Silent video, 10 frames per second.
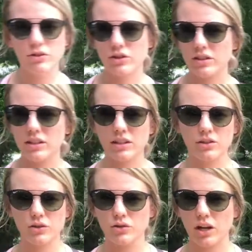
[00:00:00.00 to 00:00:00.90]
just need a
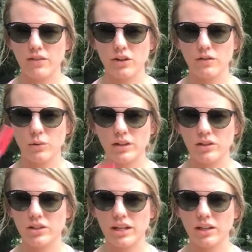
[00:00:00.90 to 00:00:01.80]
screwdriver for when
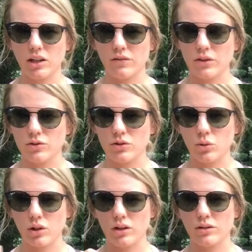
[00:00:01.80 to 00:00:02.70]
you're taking off those
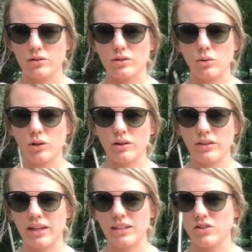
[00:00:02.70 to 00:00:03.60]
doors or the
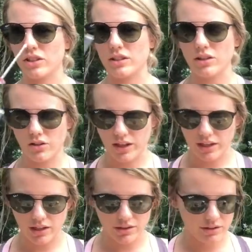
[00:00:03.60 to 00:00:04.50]
hinges, all that
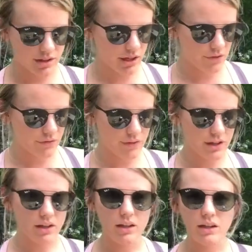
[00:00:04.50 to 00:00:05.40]
kind of stuff.
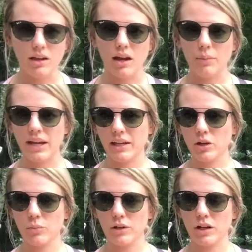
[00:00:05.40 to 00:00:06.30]
A paint
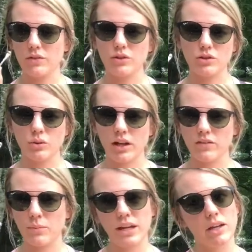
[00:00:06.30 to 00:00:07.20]
opener. If you don't have
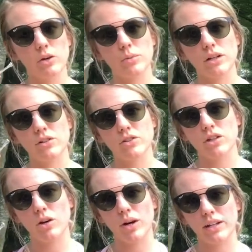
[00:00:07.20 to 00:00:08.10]
a paint opener, just
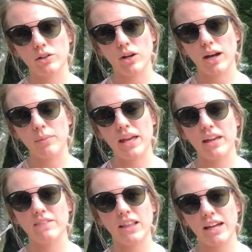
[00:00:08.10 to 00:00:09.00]
go ahead and grab
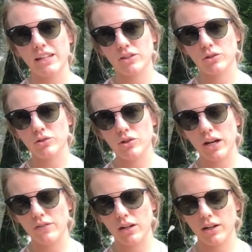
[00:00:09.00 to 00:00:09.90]
a flathead
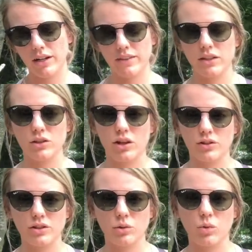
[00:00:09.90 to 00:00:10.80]
screwdriver, and then you'll
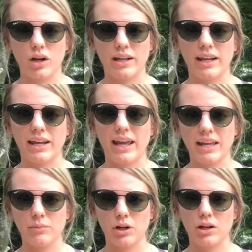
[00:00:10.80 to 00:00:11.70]
also want a
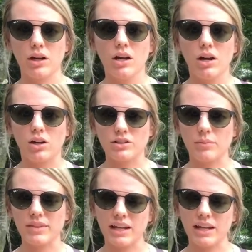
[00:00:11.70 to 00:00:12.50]
hammer or something